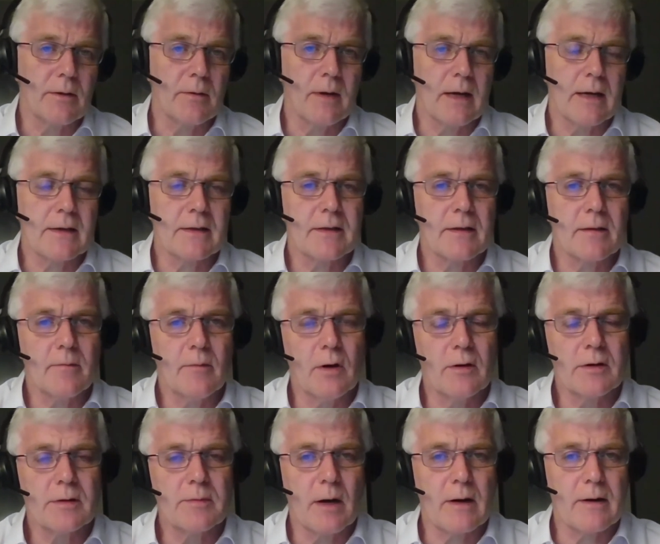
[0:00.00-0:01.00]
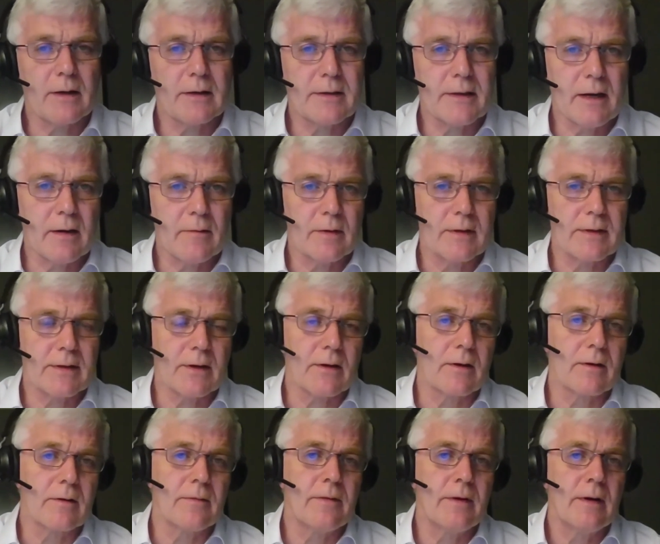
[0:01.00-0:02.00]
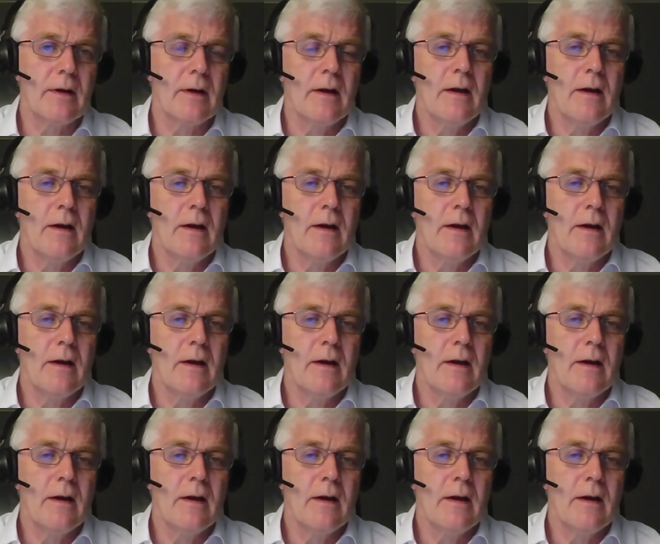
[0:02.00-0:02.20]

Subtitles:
US. Most markets have reserve